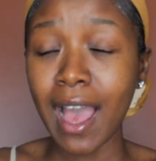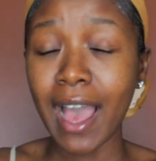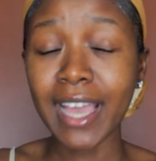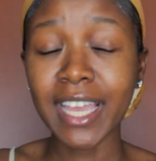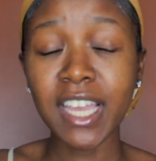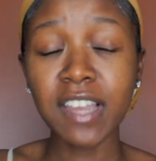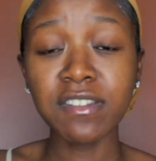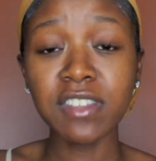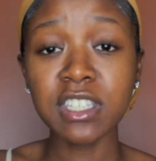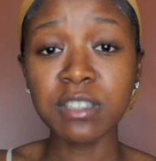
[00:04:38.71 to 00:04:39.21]
I
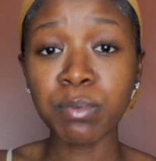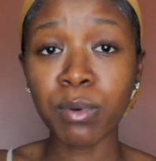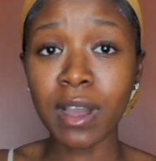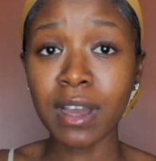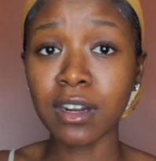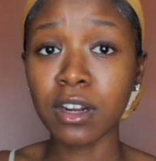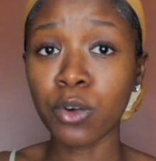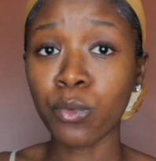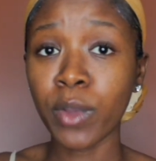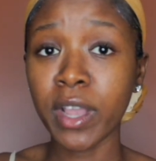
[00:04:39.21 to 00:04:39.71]
give this
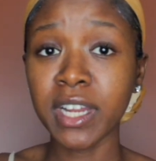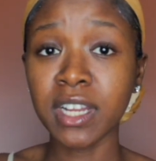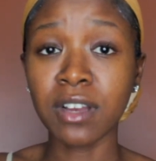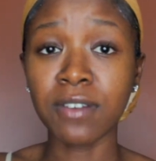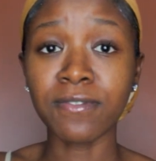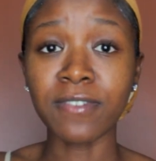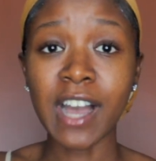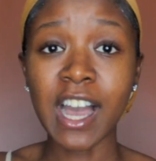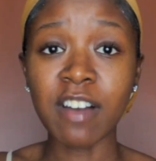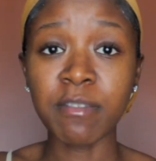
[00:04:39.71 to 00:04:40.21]
product a rating
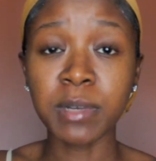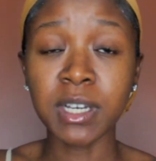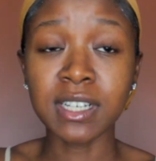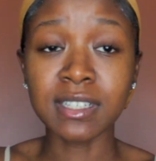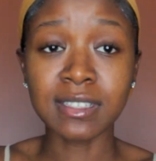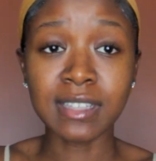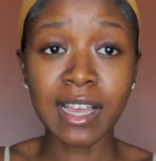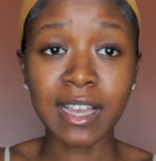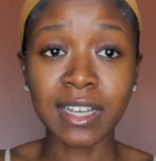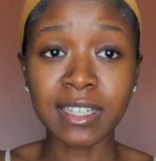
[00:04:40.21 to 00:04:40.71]
of 5
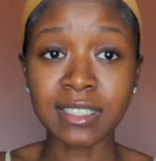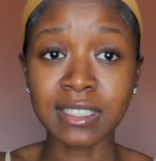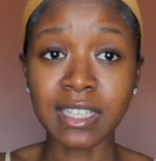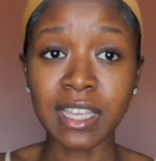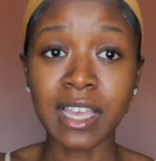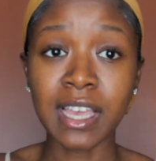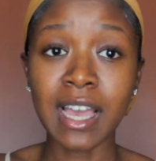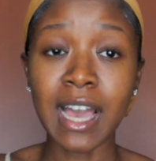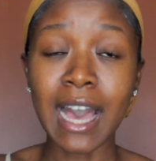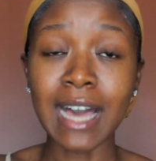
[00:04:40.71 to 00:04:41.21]
because like I
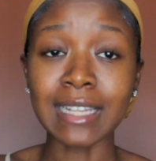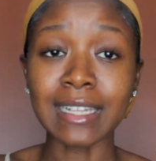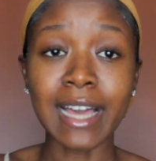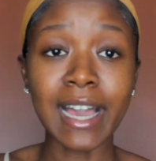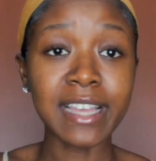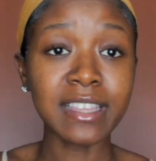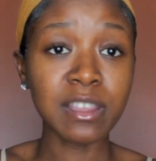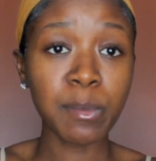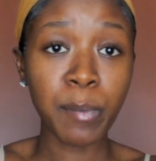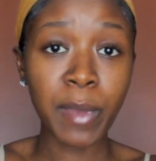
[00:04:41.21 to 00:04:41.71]
said, I
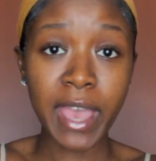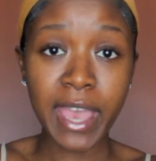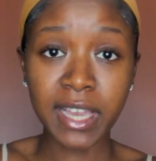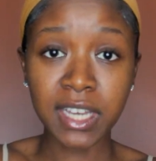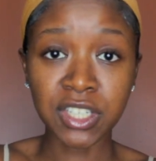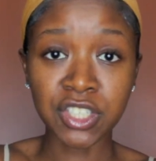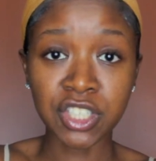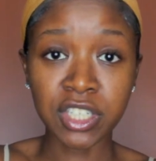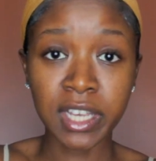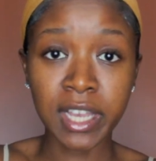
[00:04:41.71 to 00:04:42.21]
like the
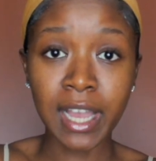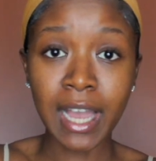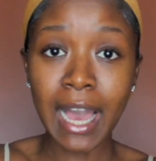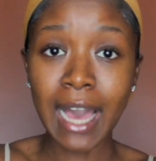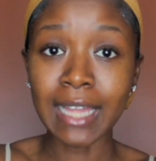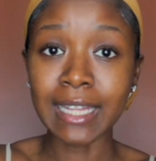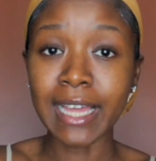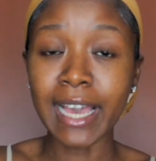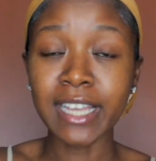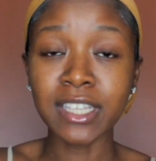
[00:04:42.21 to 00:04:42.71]
packaging,
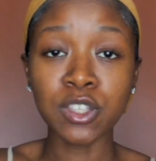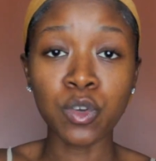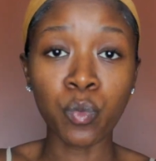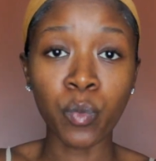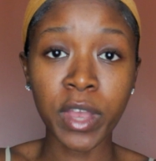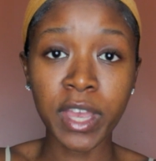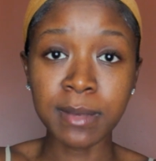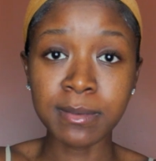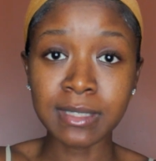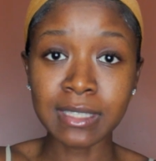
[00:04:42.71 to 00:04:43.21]
I like the
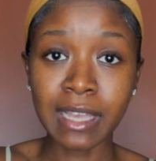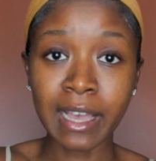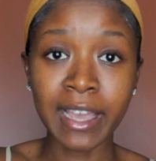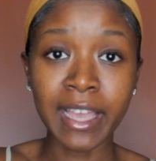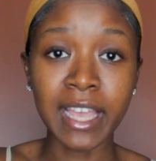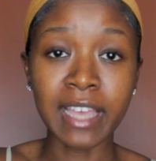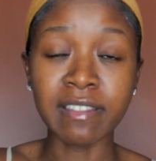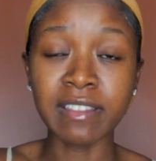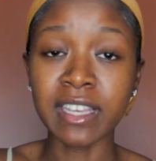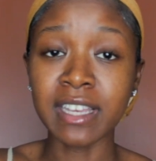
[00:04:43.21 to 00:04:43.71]

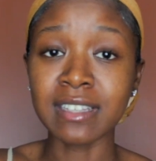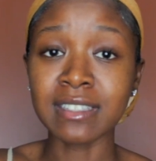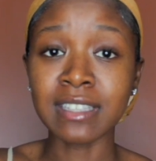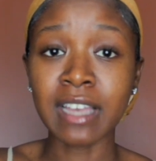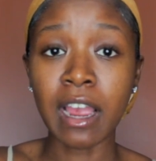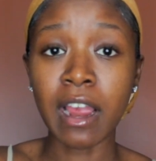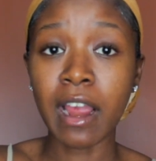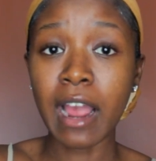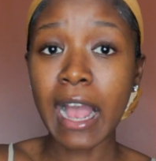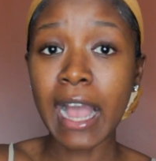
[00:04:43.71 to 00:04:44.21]
website and the
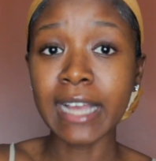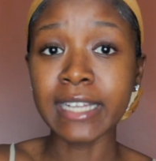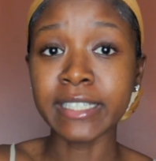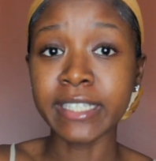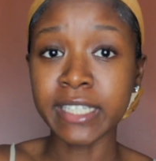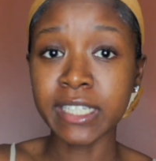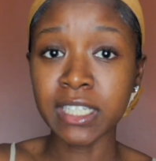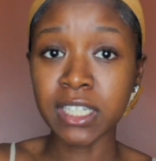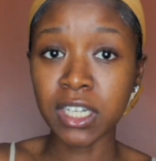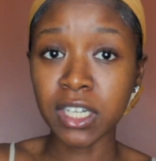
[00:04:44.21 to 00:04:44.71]
entire
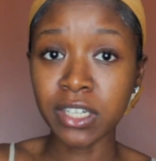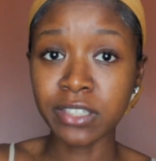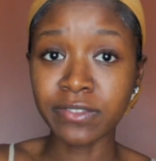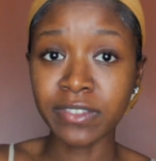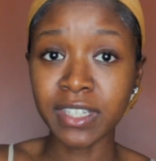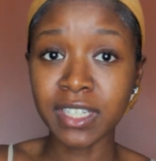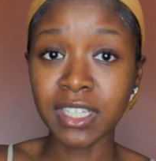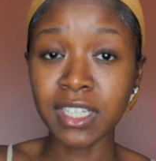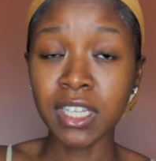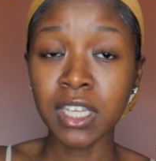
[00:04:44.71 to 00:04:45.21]
idea of
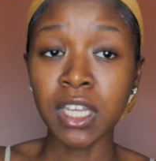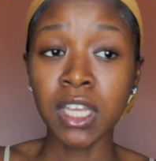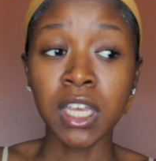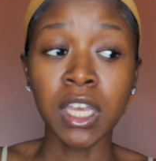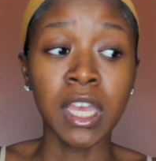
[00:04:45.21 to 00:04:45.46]
it.